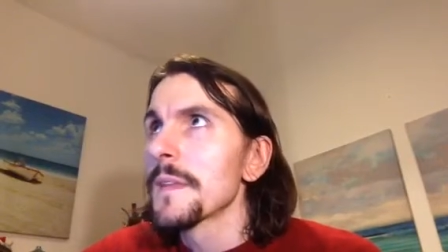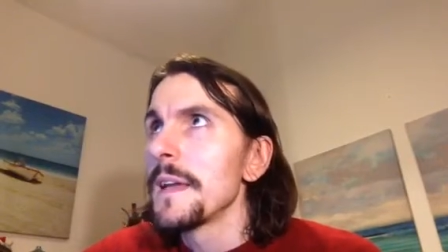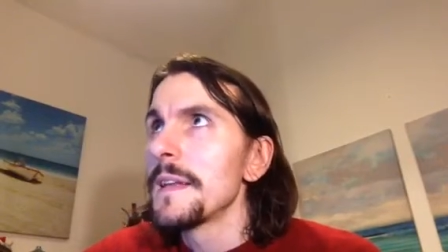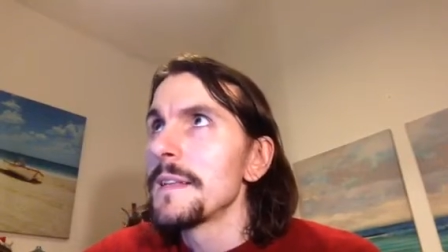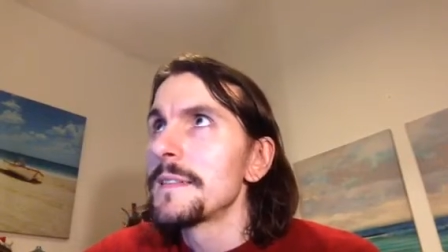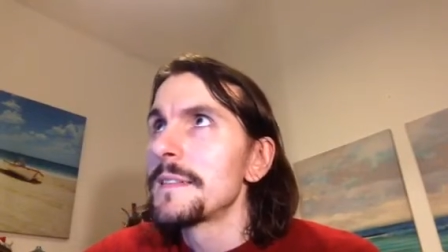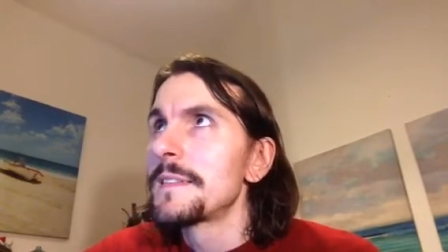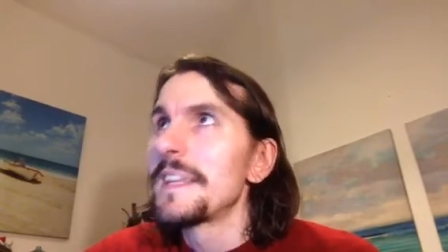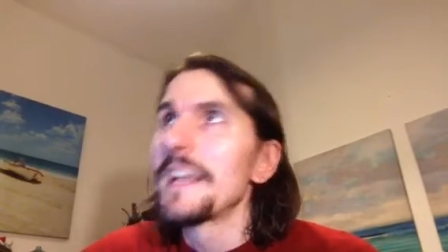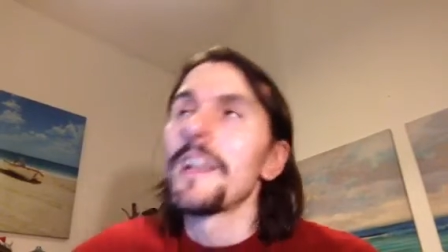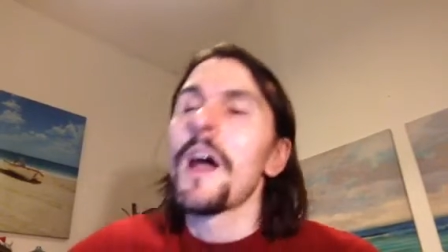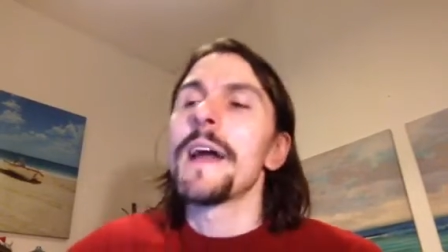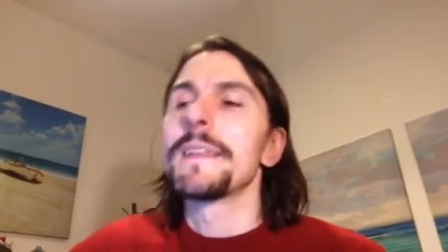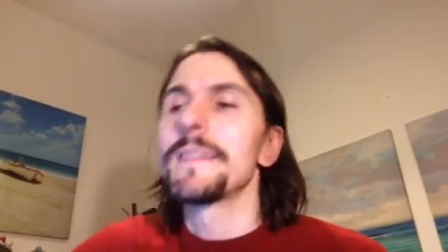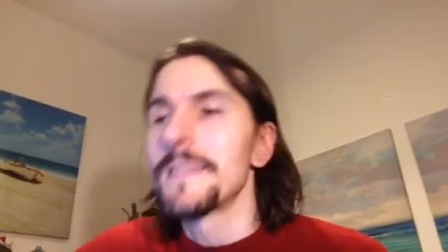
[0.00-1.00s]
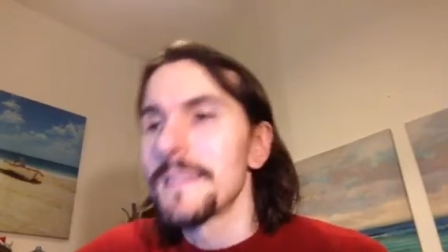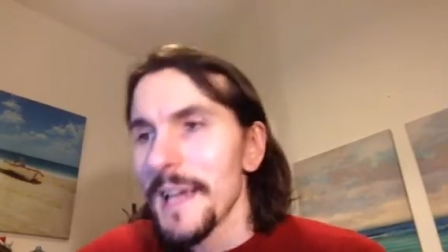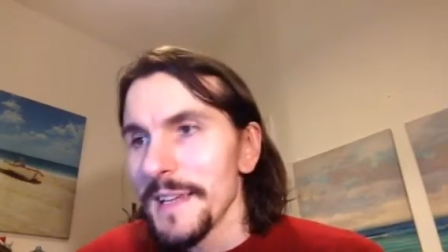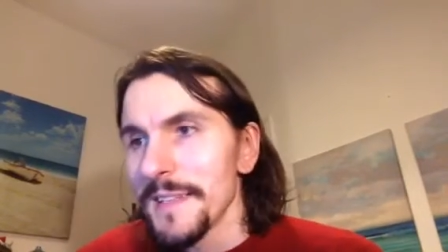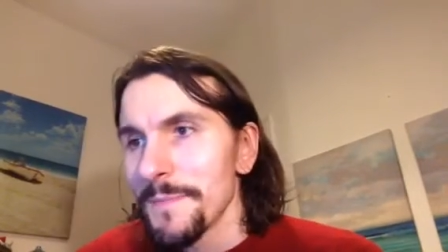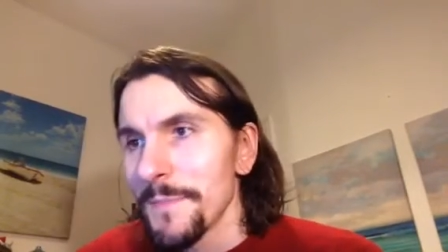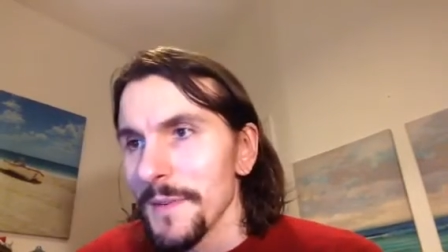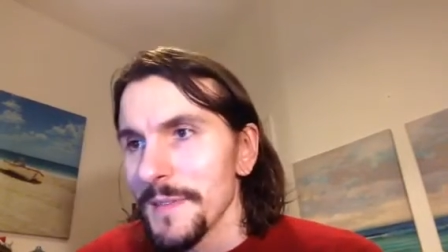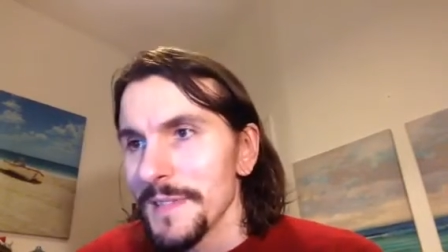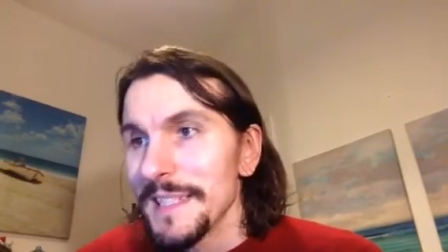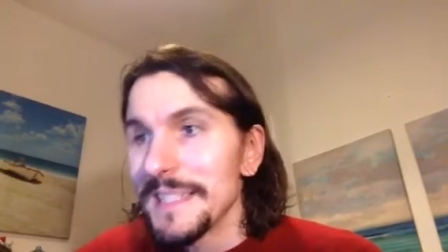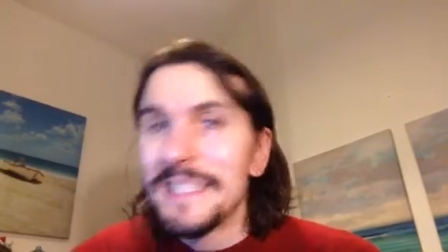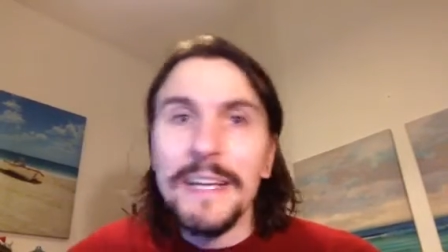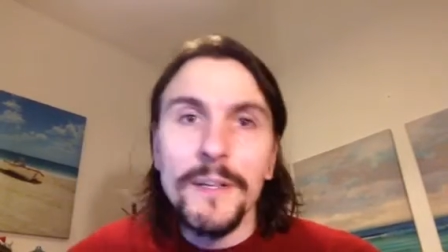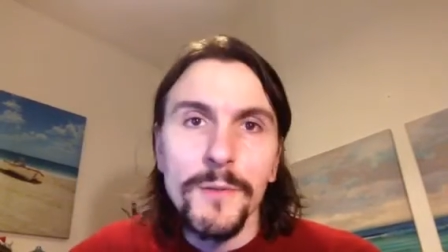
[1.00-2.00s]
it delights taste buds,
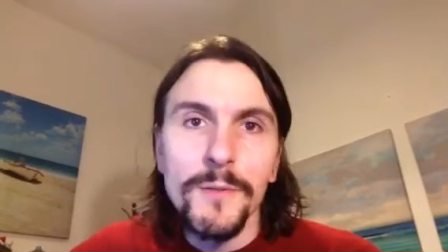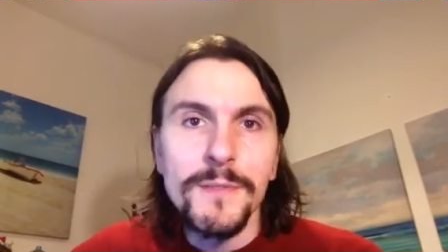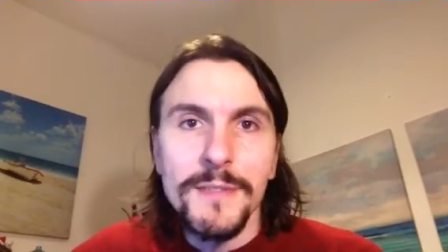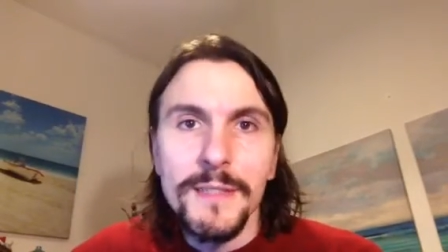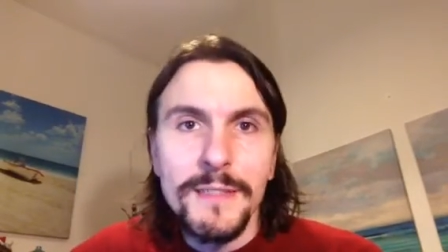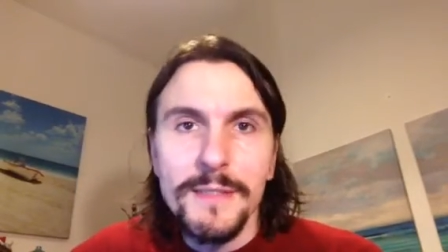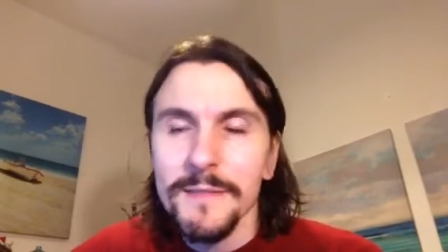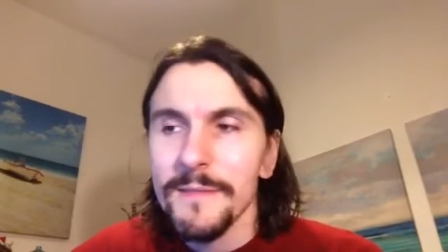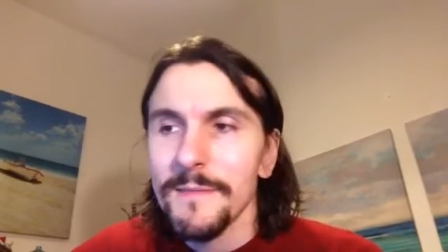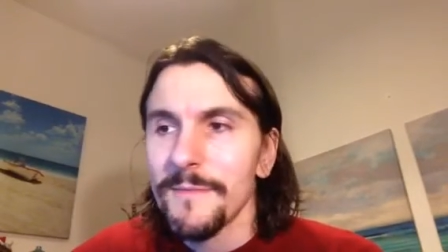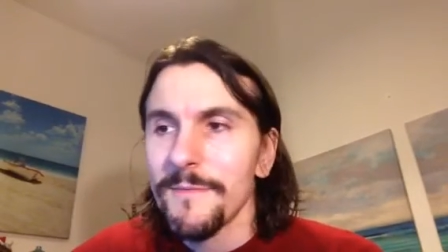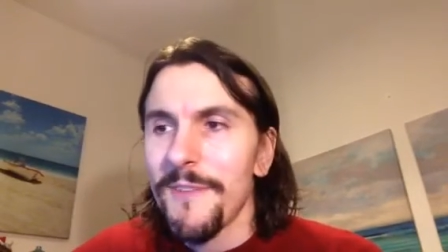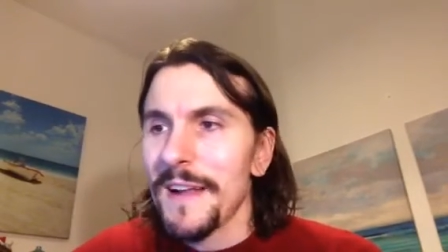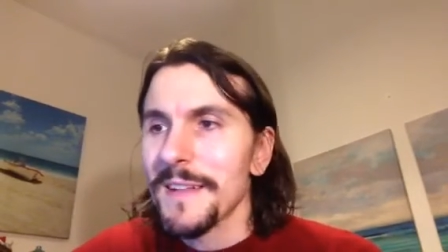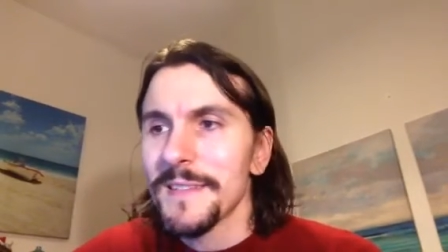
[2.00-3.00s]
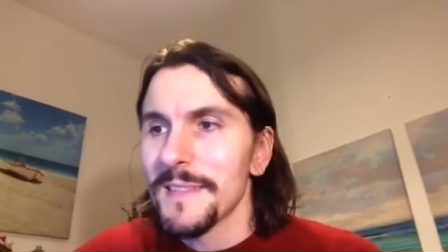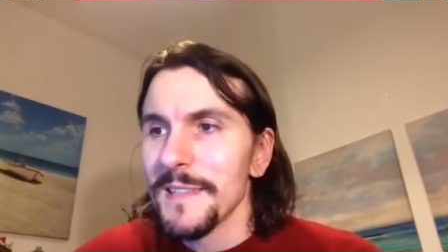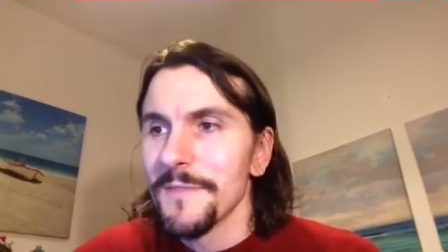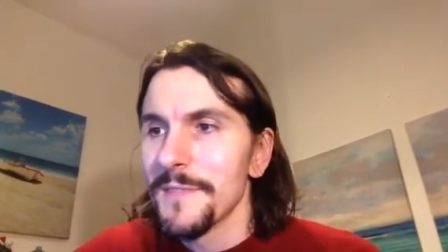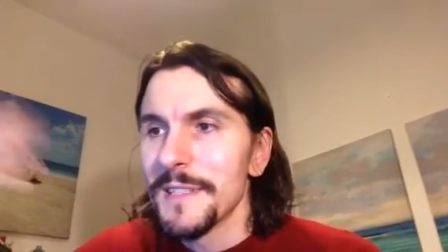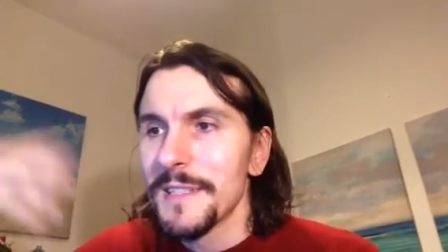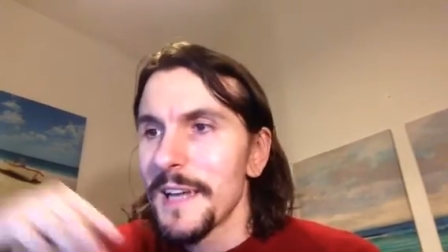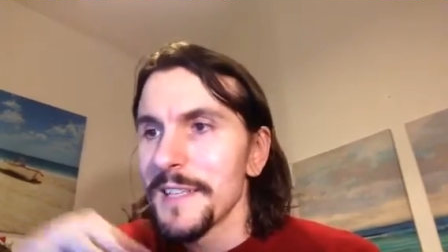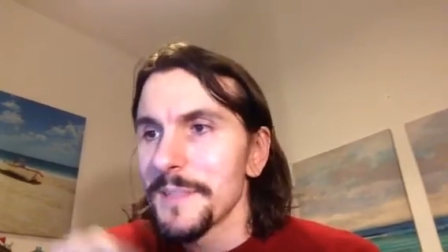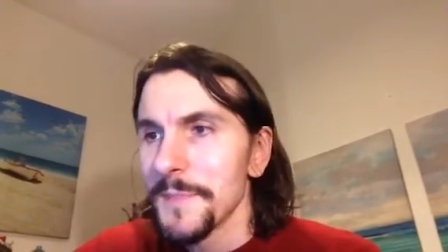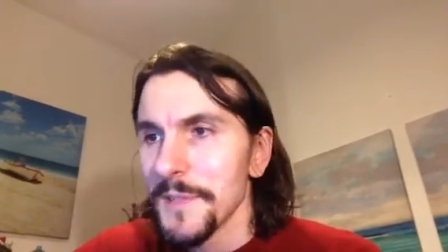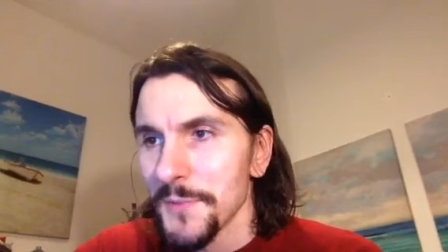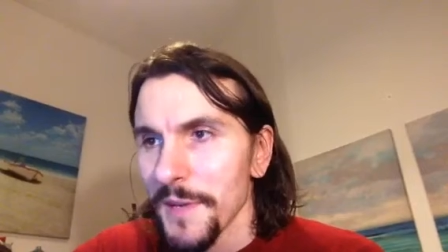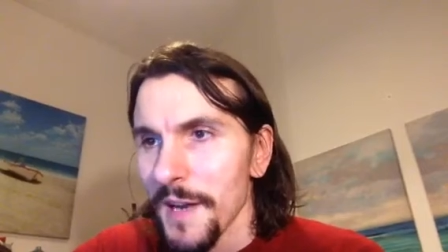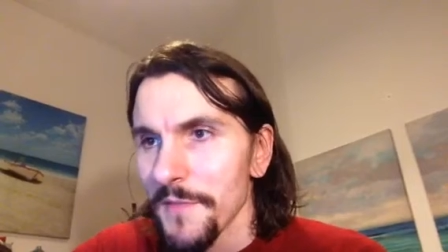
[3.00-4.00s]
it tickles the fancy of the taste
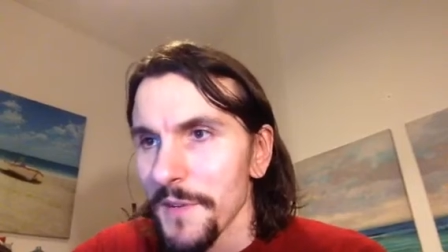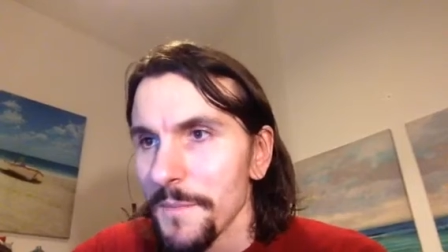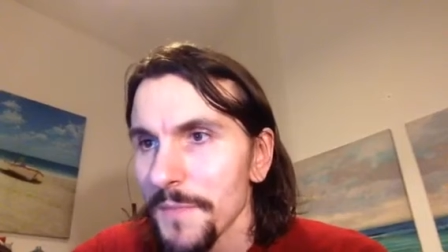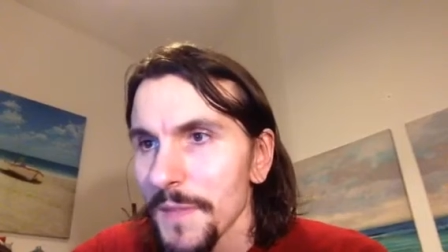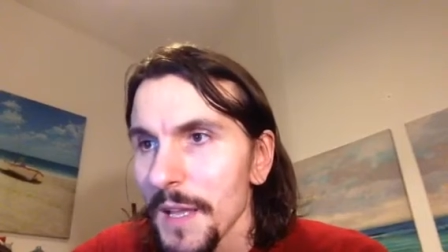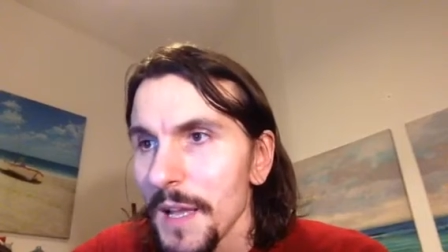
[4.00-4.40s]
buds, whatever.